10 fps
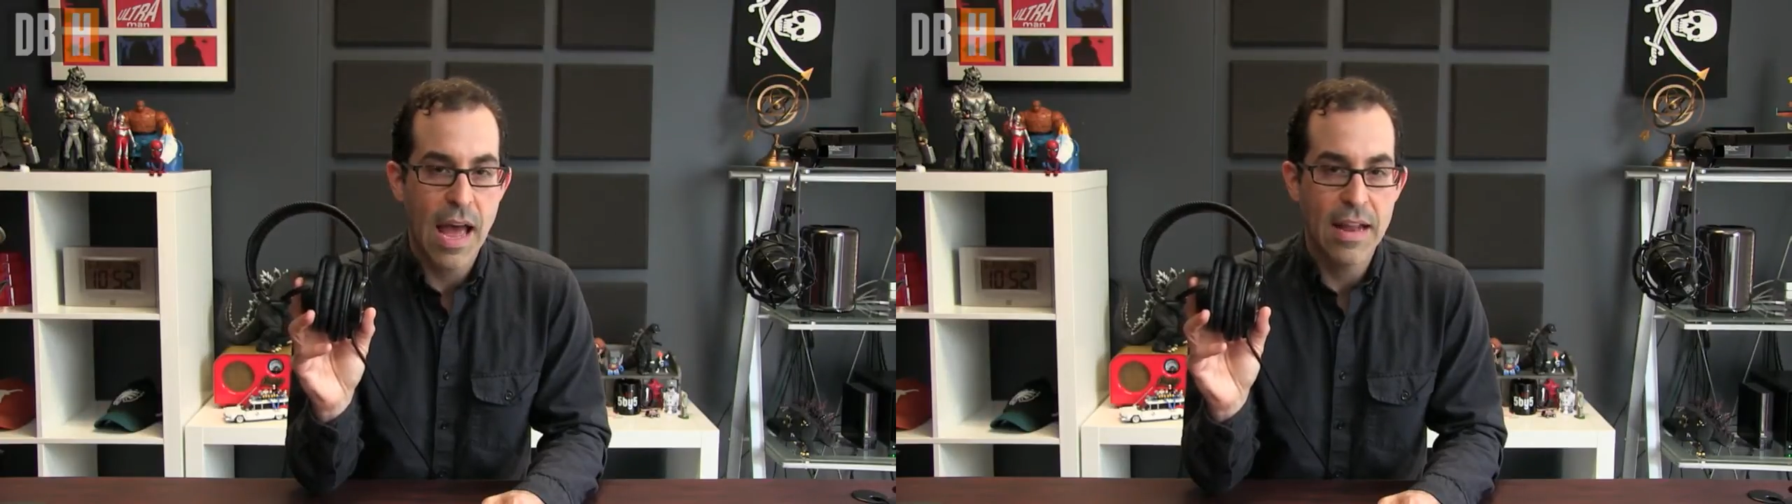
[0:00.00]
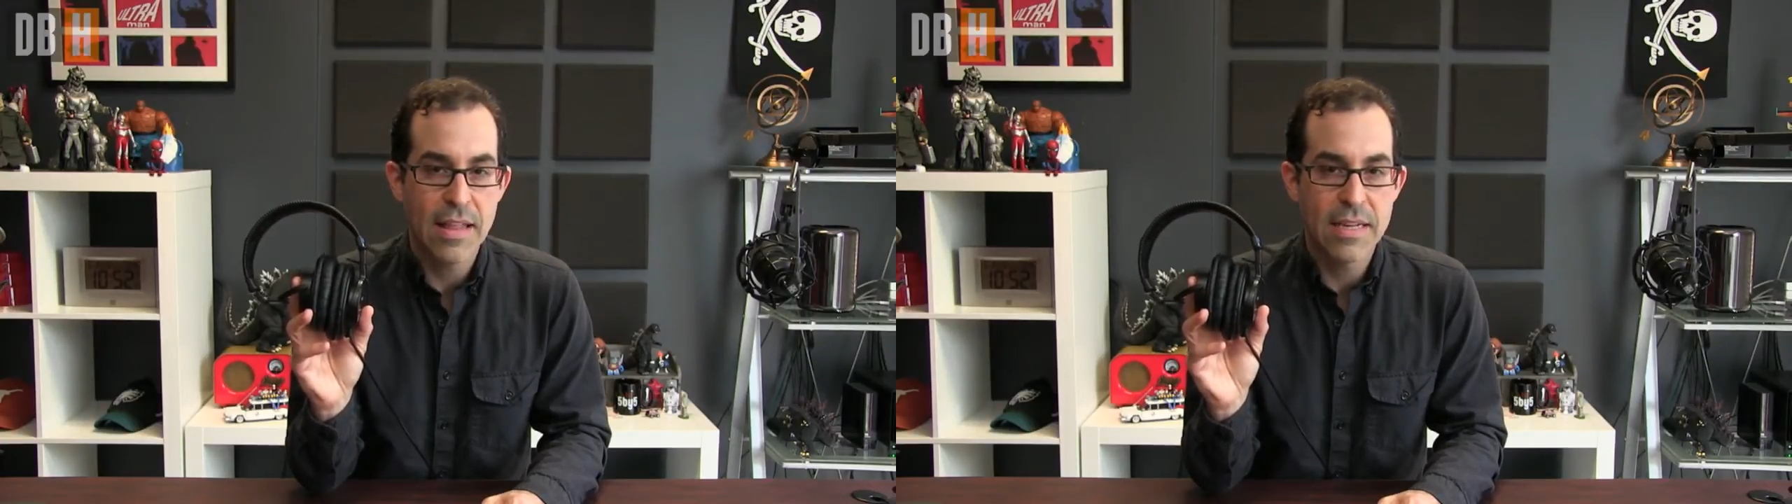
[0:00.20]

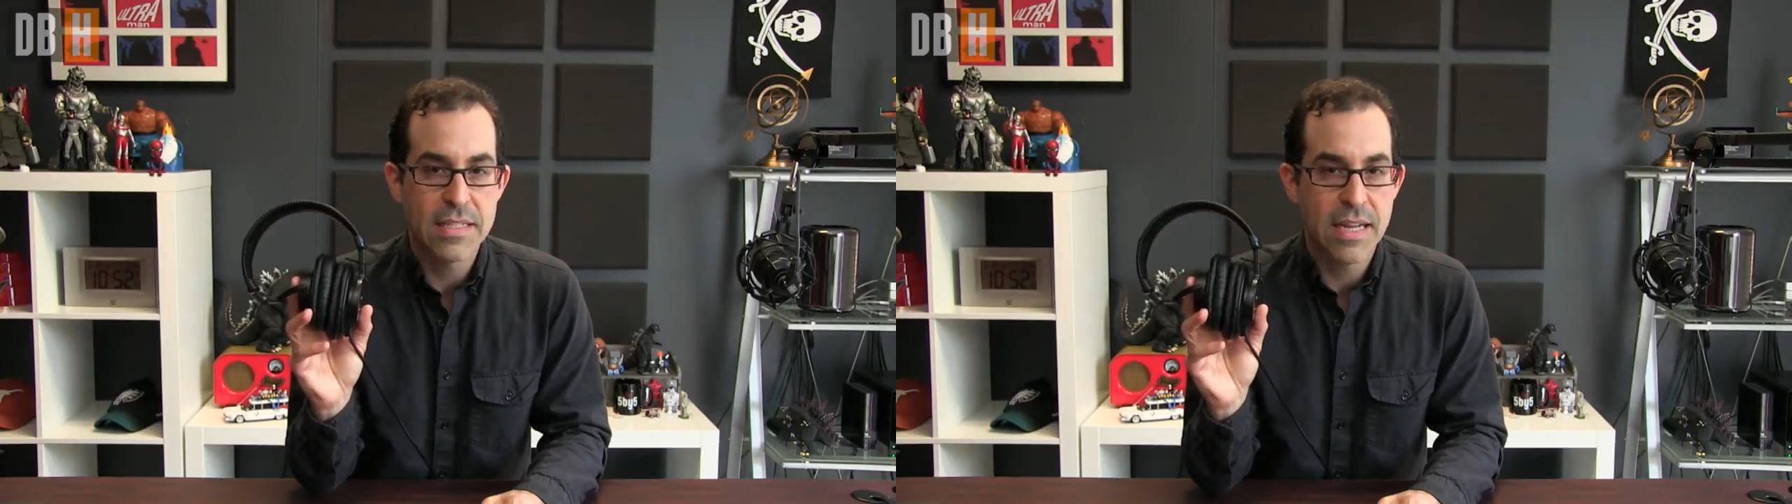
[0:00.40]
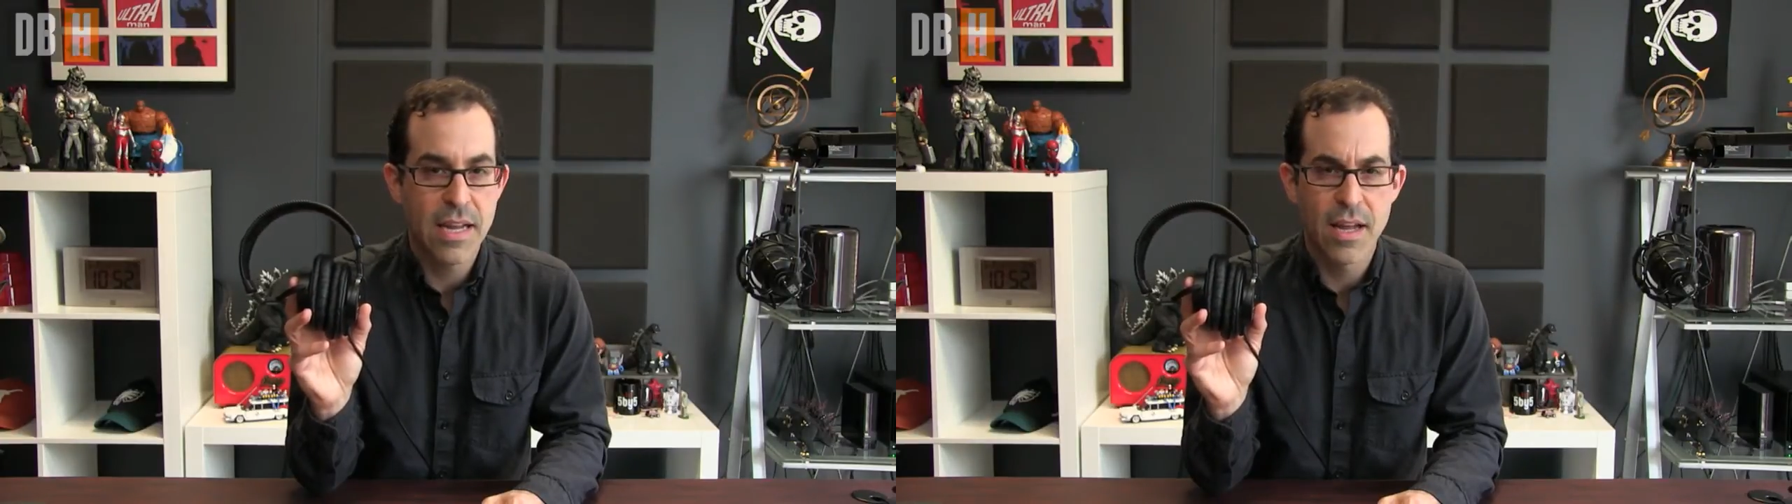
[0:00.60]
And they
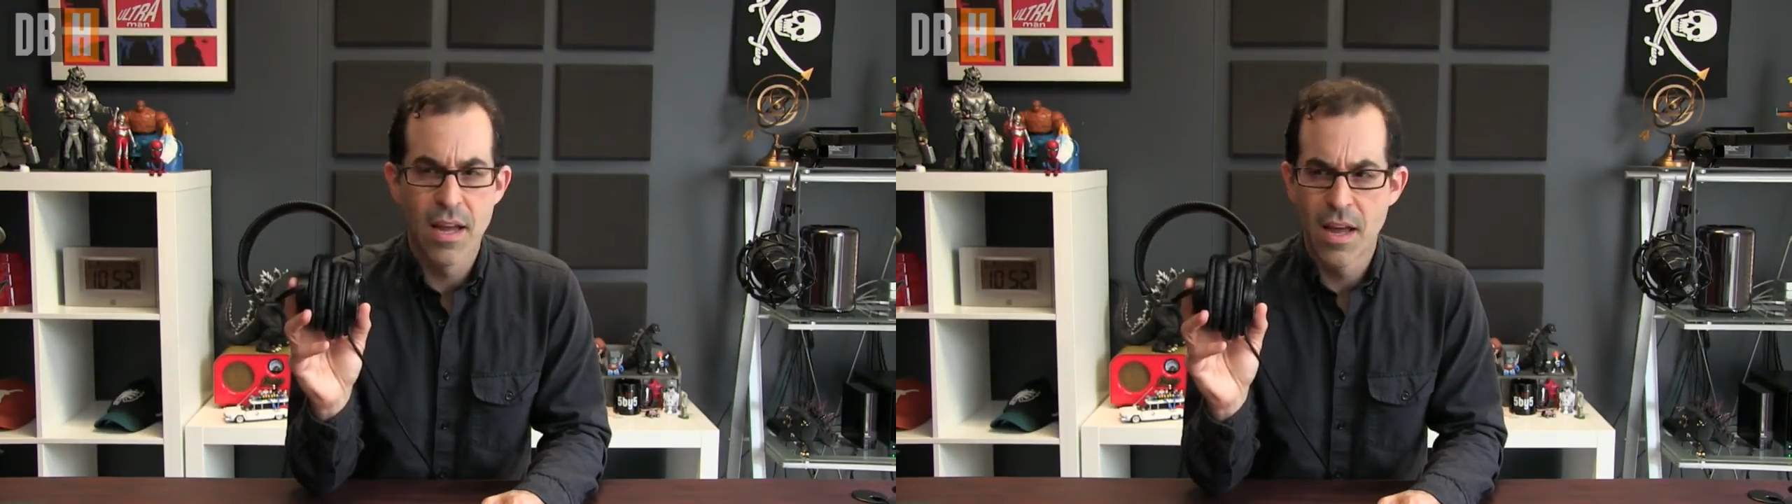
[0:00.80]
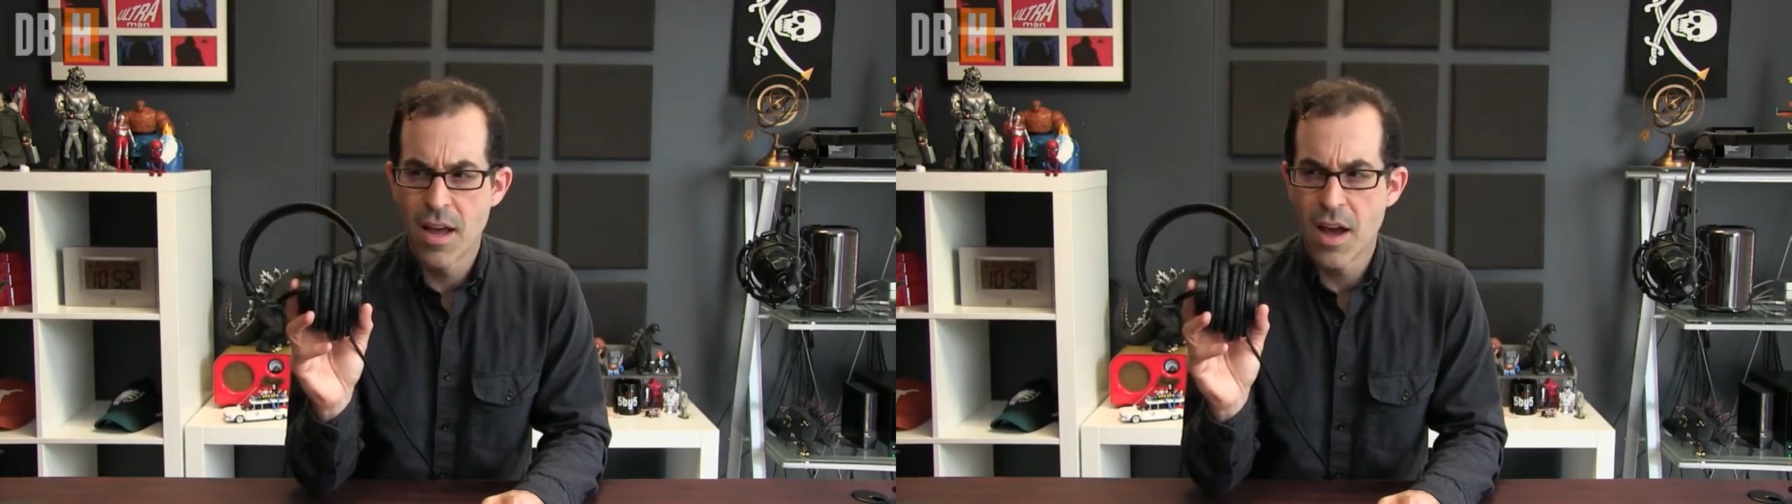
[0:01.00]
say,
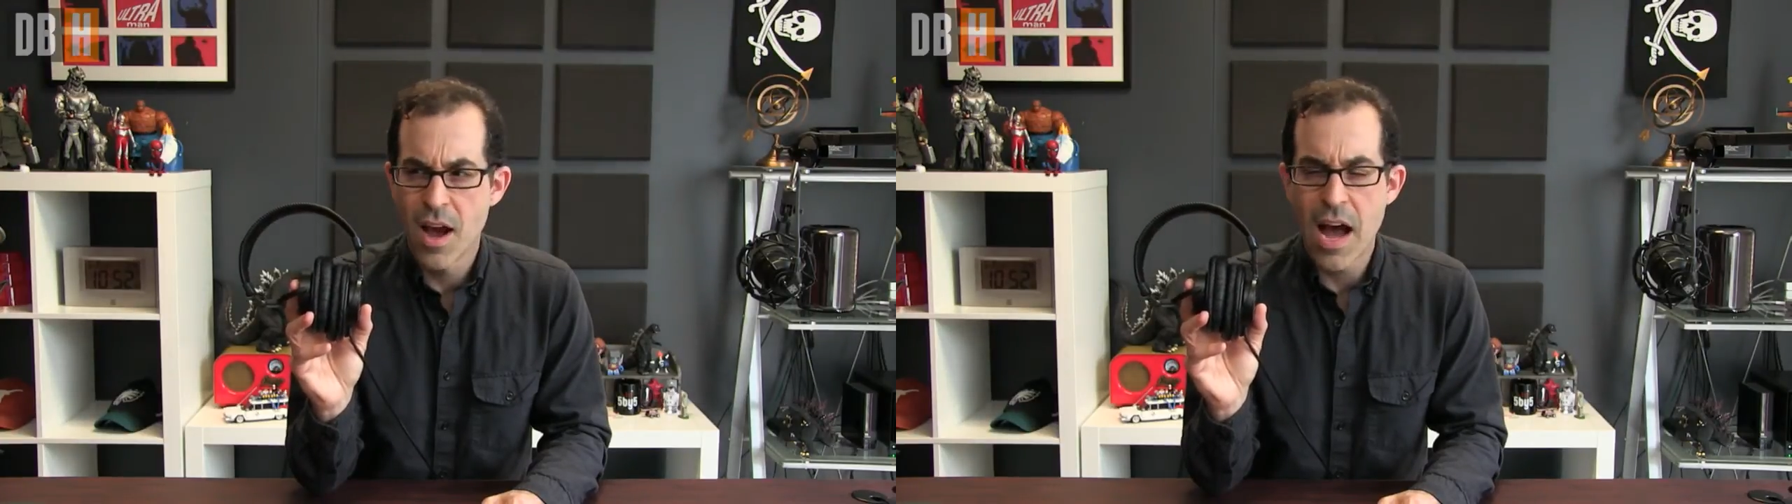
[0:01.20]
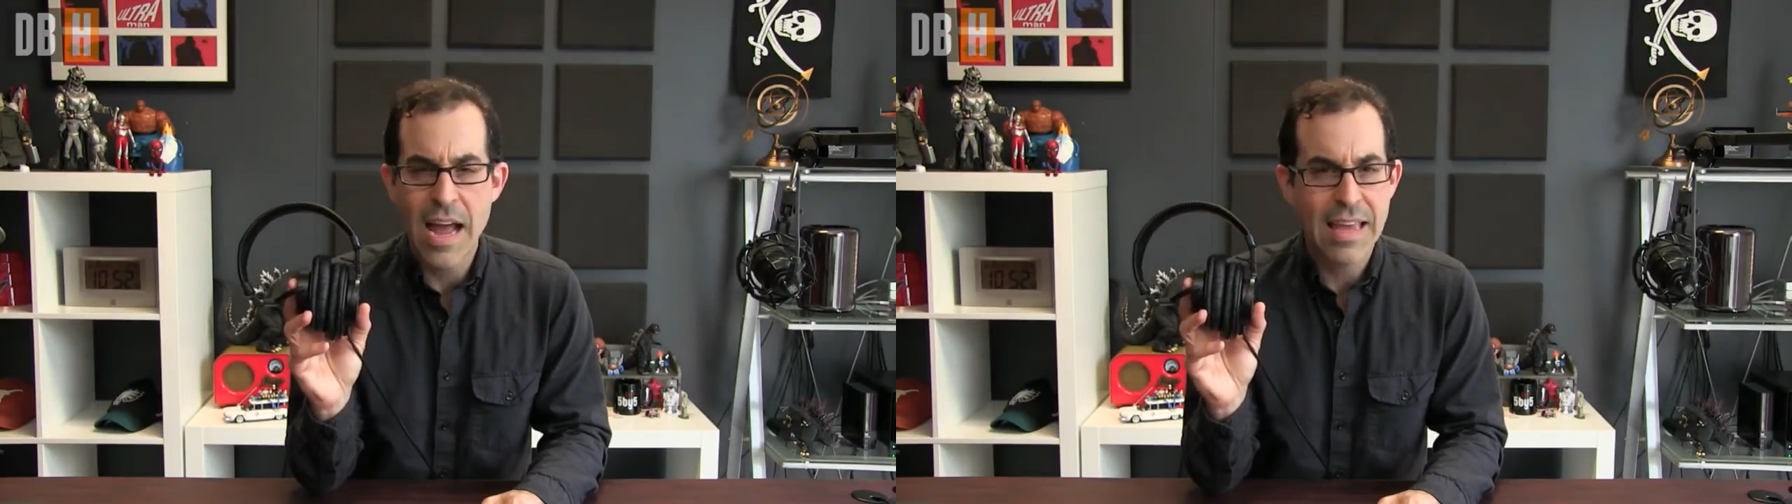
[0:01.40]

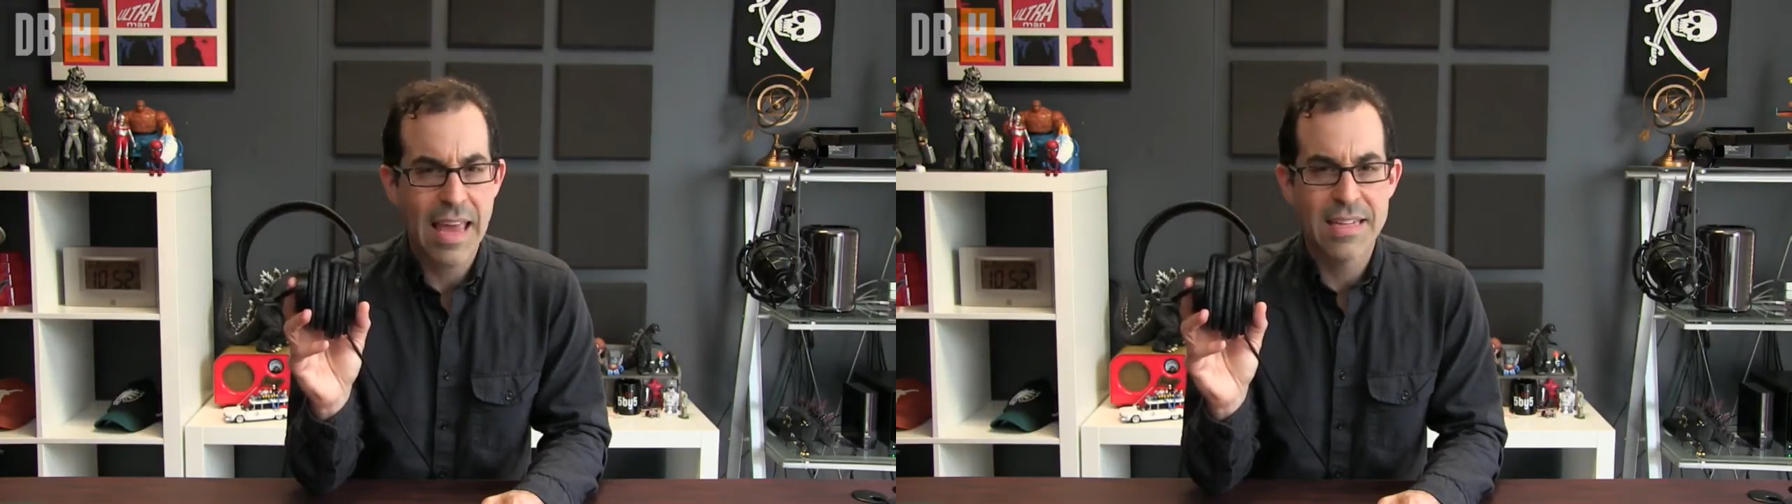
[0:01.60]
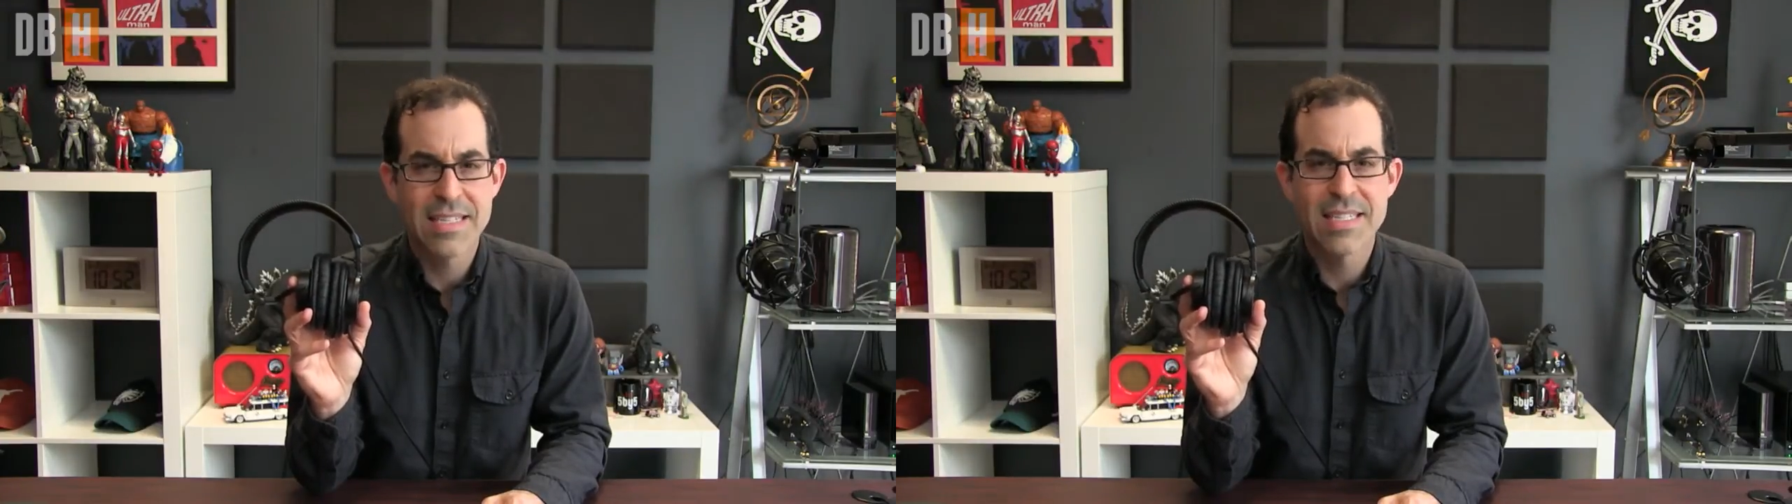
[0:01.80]
I can't